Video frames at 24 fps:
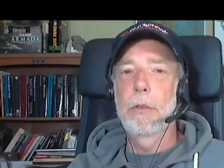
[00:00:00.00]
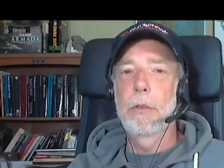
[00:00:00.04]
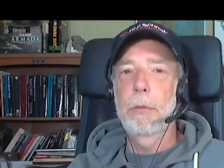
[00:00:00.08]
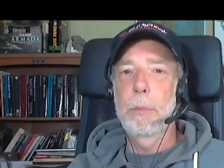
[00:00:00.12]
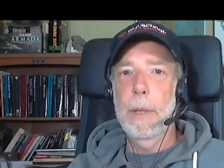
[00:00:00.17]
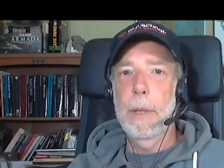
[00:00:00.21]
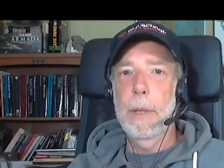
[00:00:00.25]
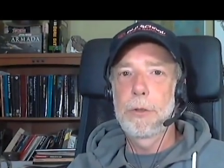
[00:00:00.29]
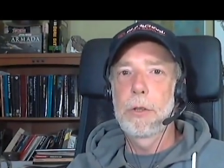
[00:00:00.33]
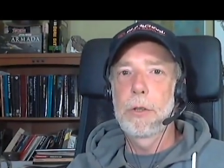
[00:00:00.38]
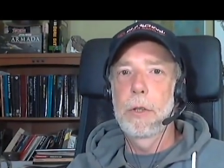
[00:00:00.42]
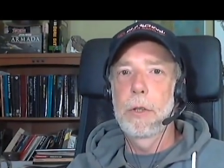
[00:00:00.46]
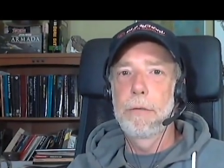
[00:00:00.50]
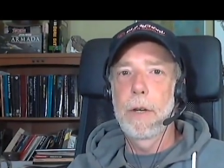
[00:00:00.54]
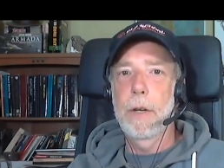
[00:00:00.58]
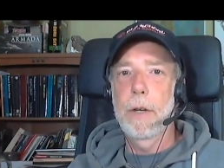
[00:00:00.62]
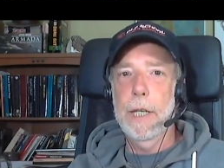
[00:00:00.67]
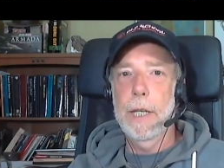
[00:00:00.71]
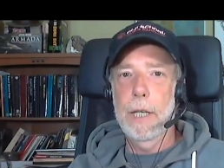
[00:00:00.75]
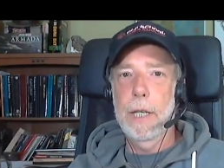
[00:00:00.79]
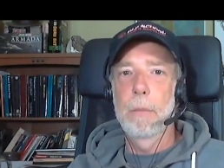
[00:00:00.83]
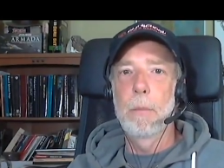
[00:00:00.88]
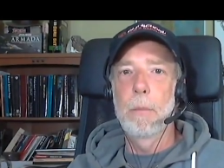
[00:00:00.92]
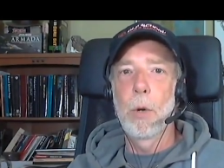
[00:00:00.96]
especially
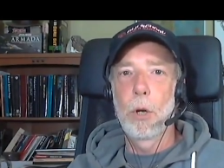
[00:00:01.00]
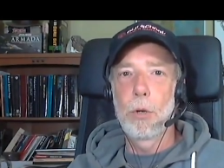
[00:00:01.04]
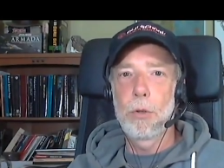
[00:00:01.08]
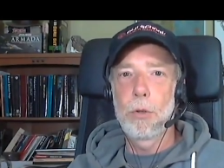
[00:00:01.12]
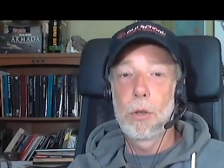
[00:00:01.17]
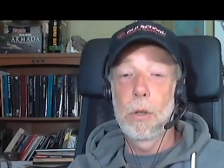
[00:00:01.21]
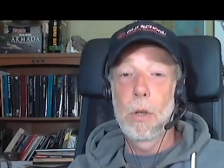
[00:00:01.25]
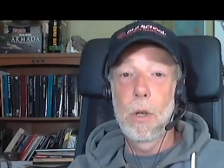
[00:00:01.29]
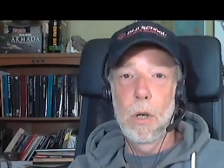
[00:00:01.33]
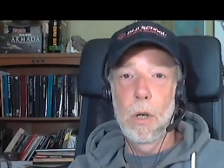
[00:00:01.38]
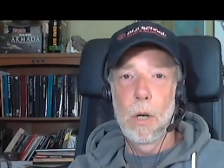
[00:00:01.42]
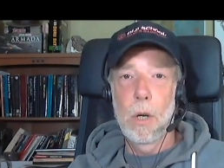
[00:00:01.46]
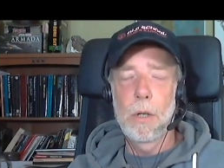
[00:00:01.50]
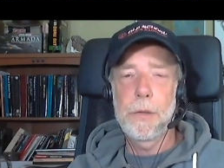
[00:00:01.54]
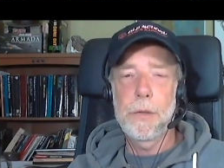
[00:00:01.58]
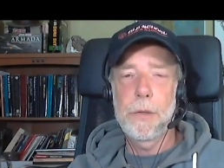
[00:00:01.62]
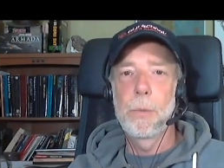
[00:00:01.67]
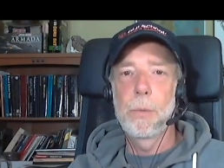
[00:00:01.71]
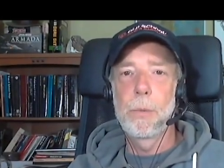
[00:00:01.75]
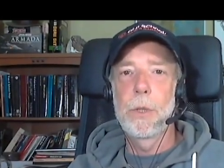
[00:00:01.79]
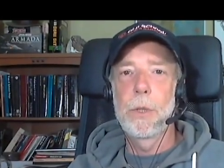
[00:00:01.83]
Viking martial arts,